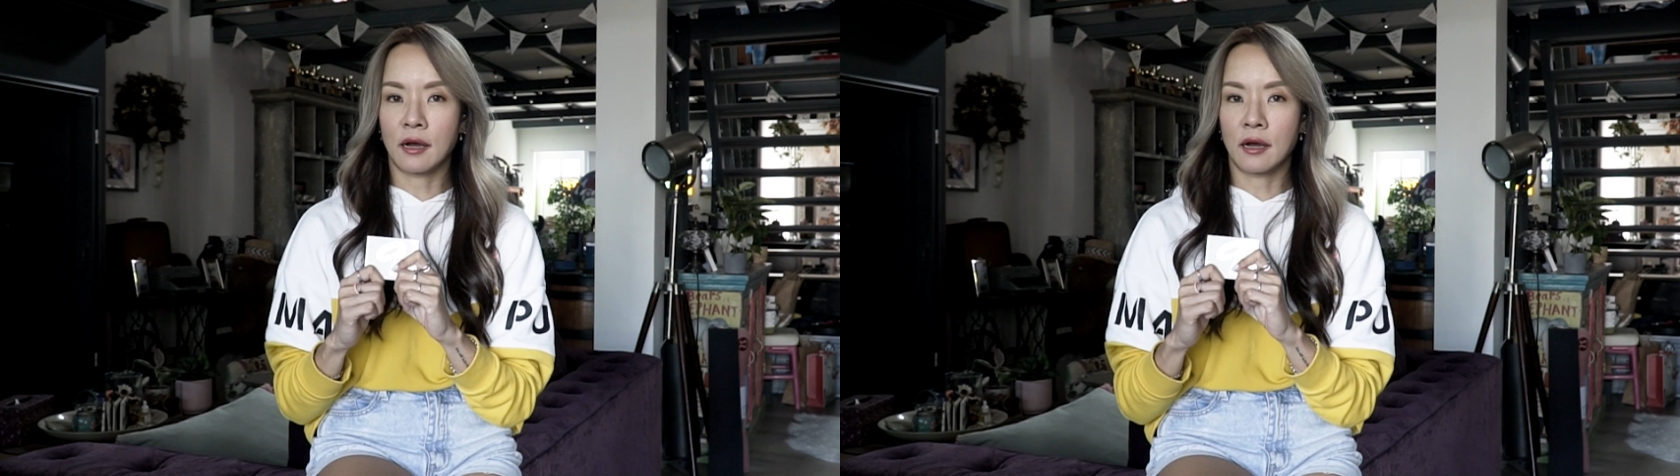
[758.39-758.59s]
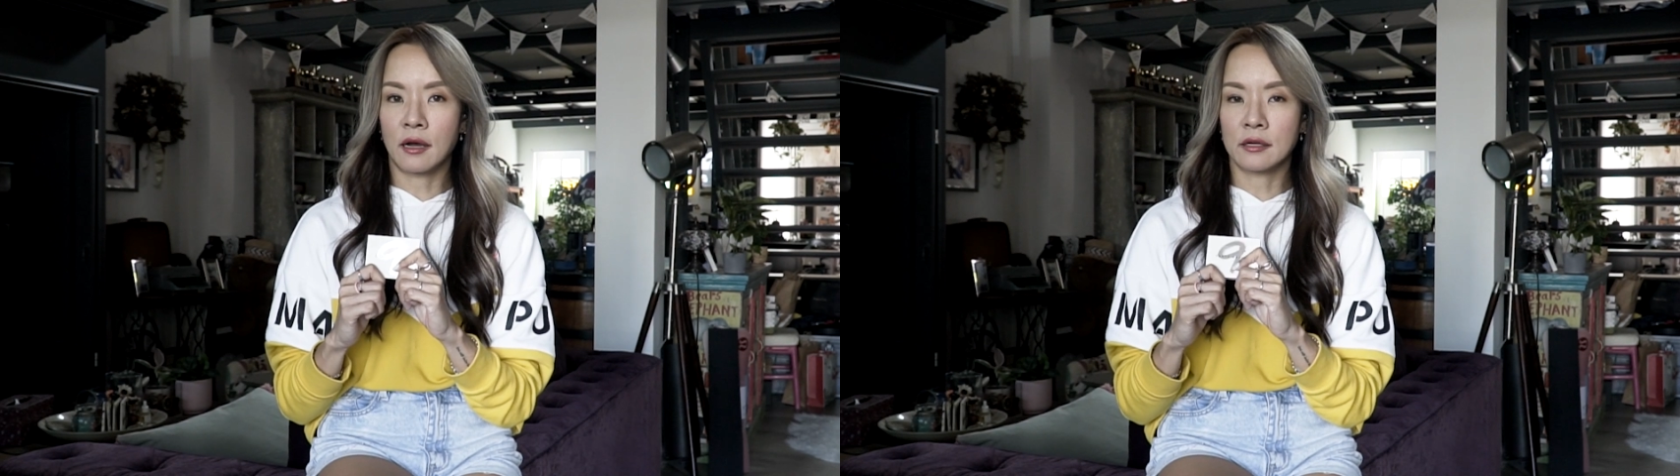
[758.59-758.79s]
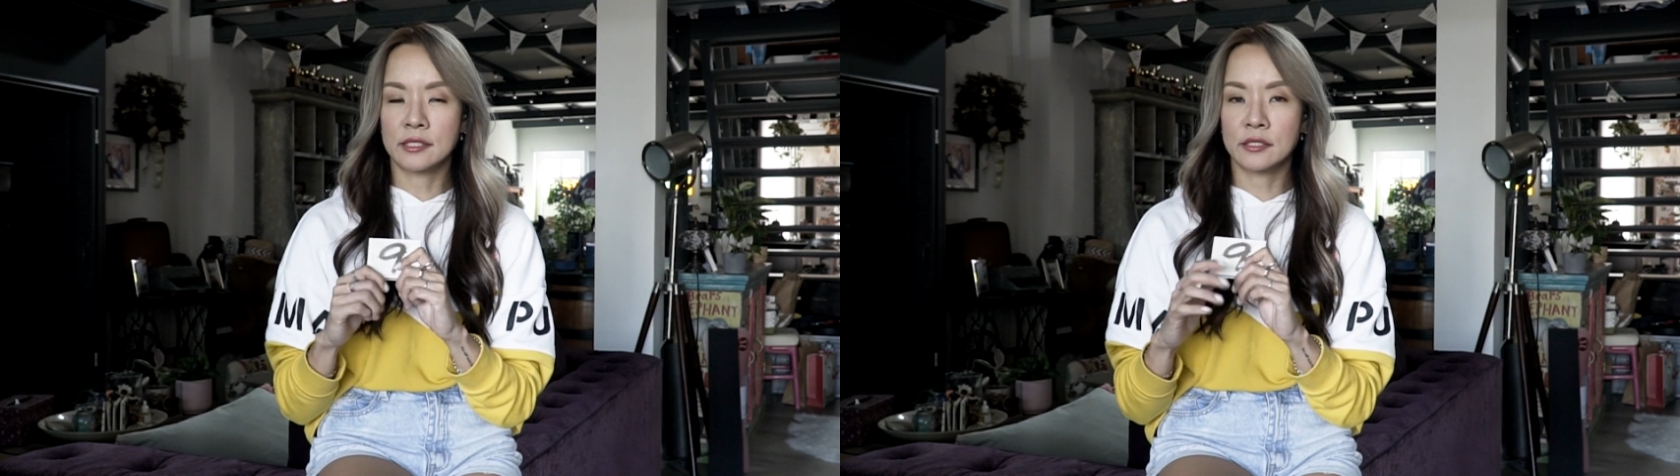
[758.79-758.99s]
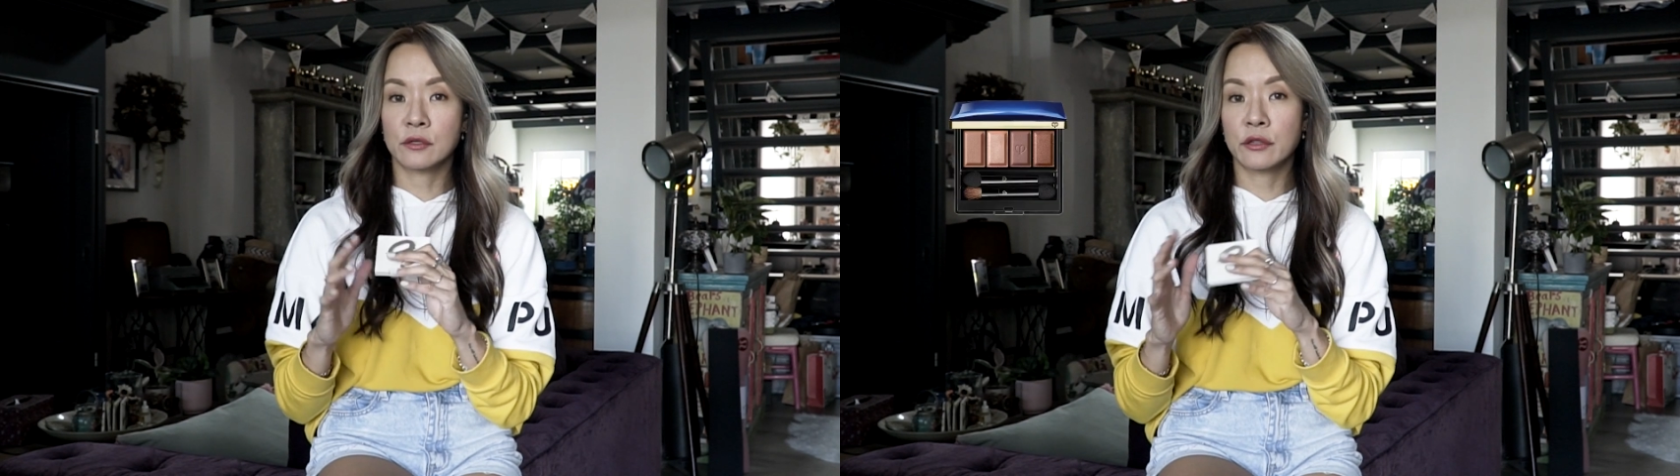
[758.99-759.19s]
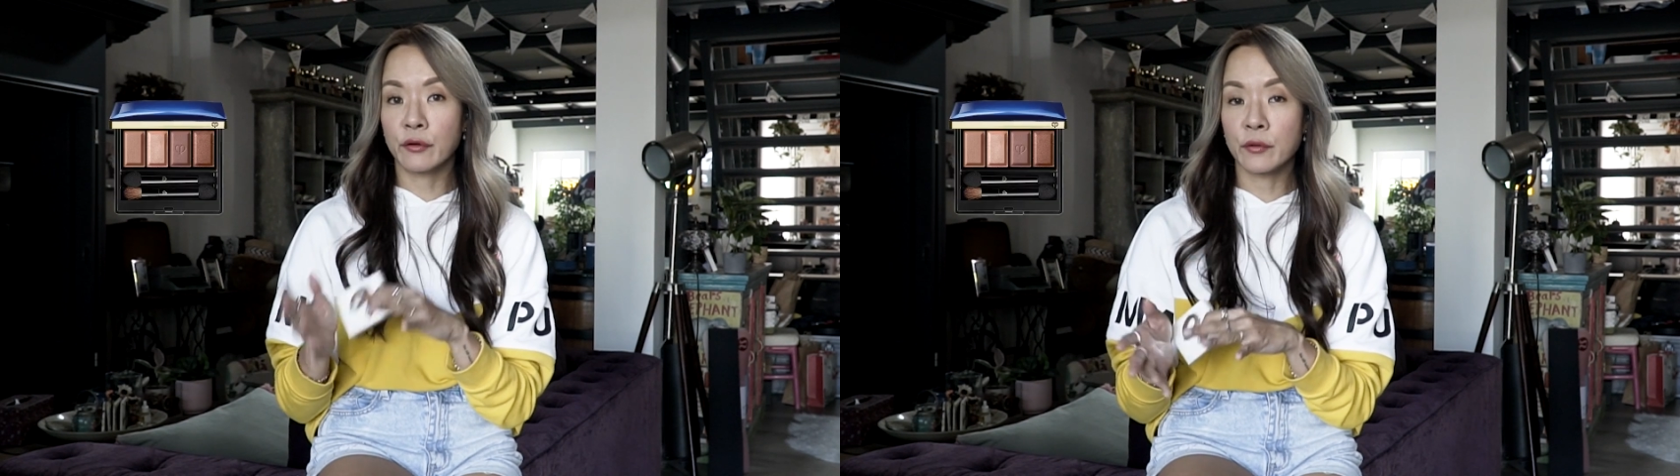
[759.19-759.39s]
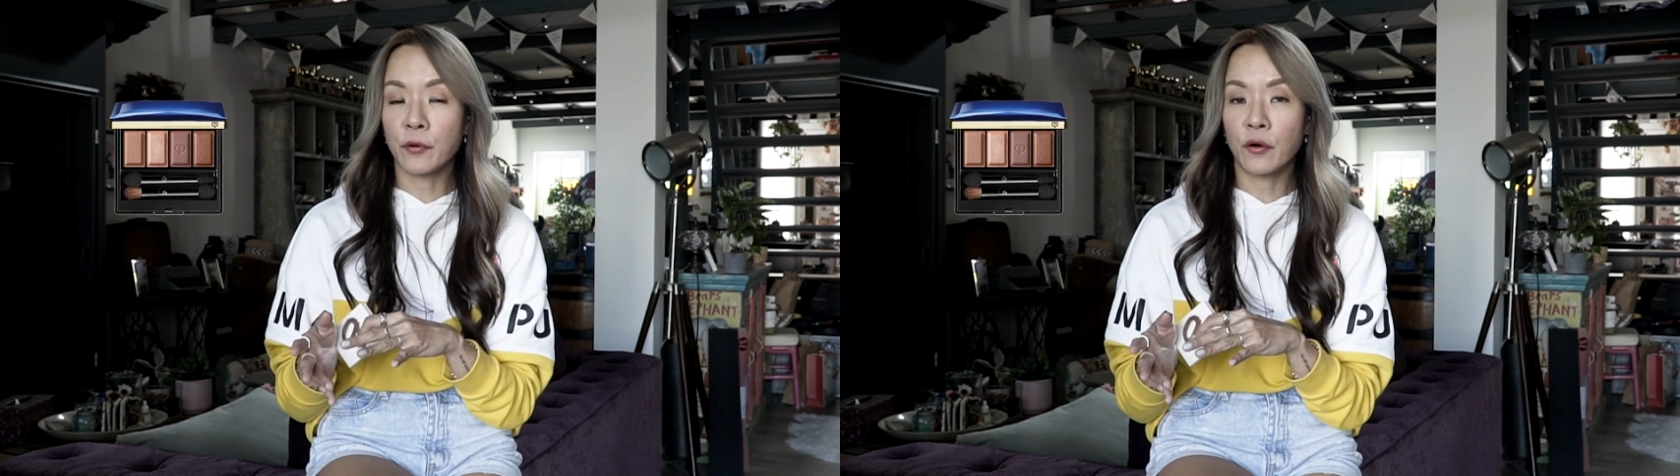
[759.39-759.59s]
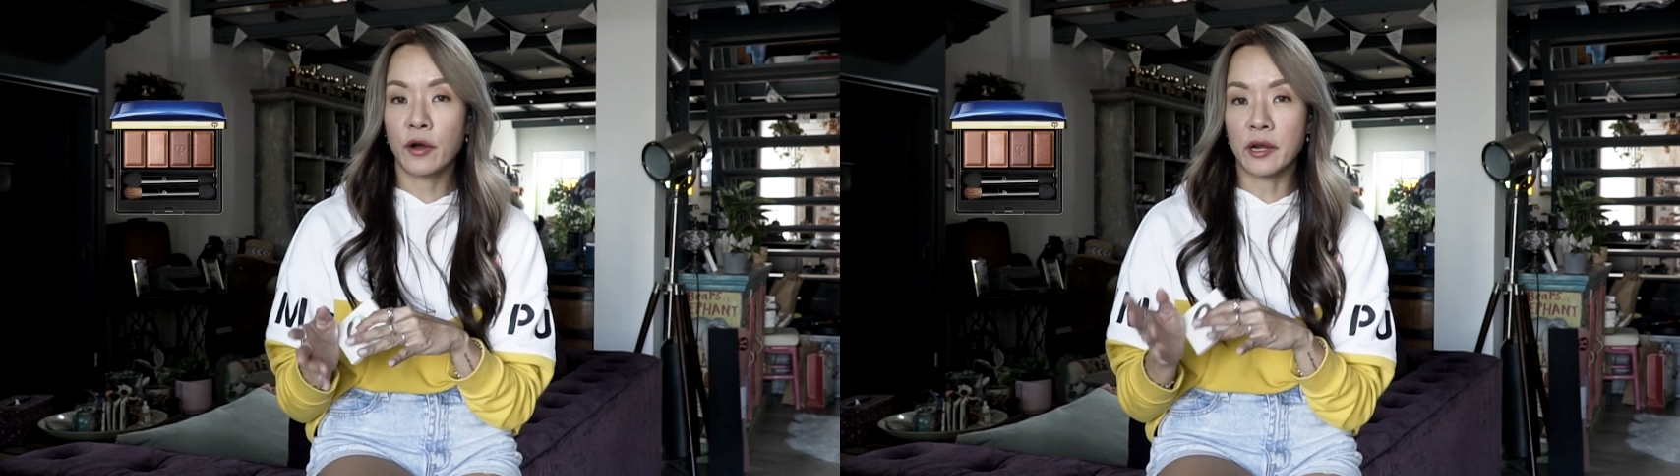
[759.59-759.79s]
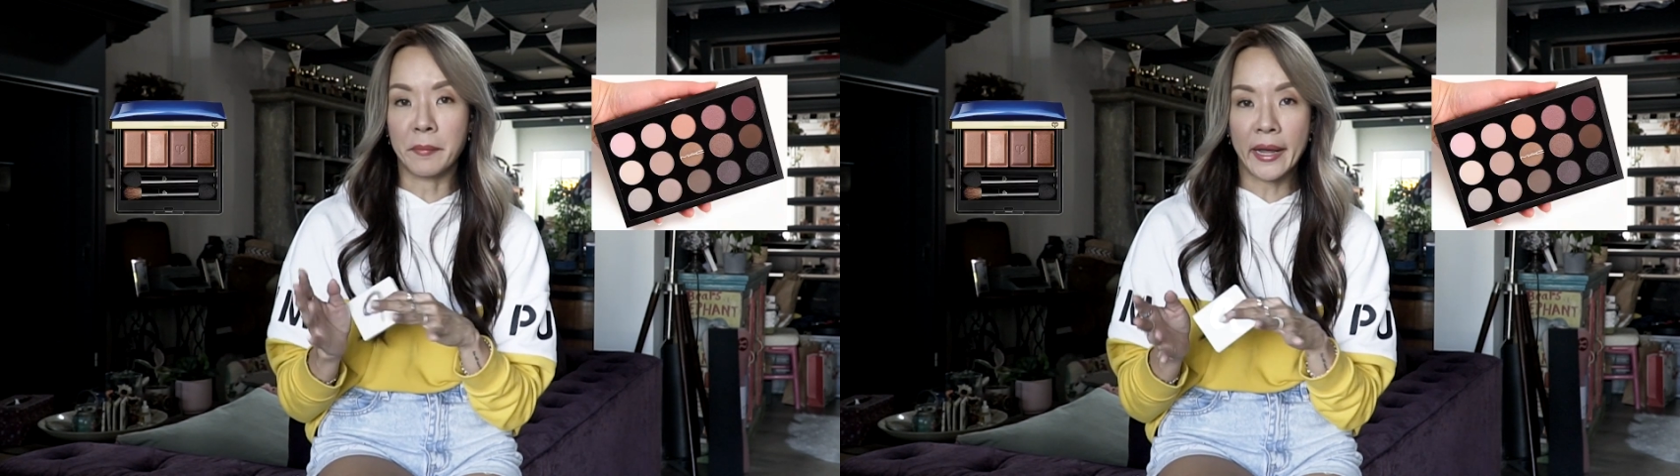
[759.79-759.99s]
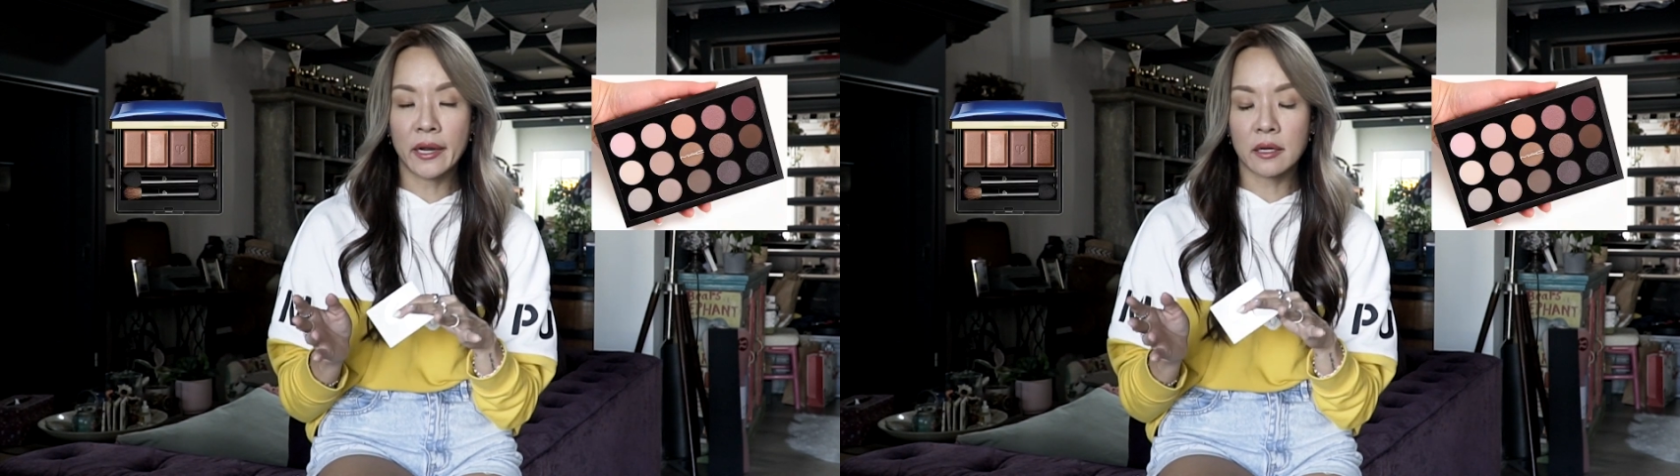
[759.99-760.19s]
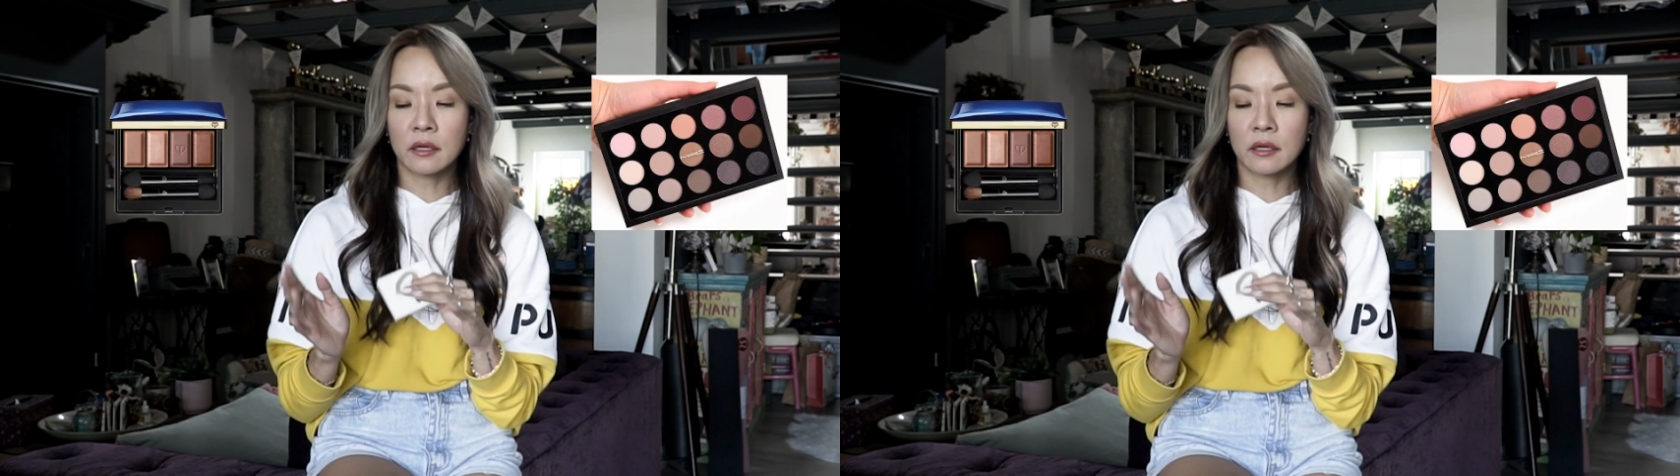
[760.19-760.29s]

are still Cle and MAC.